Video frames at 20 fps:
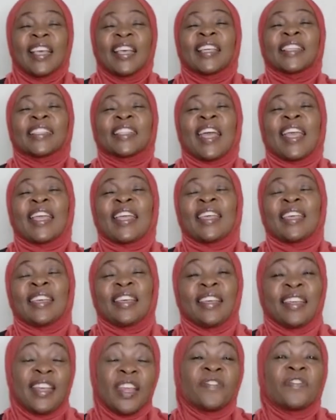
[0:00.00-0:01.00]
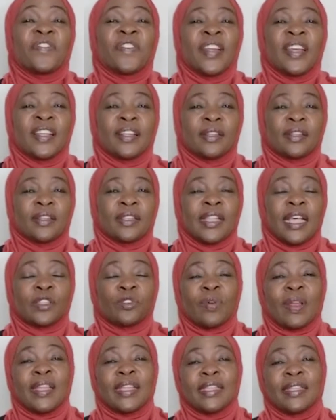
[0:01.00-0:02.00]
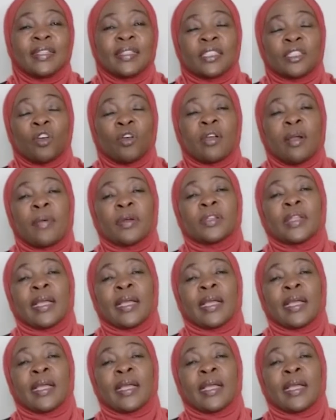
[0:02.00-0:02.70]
It's like different. That's what he's talking about,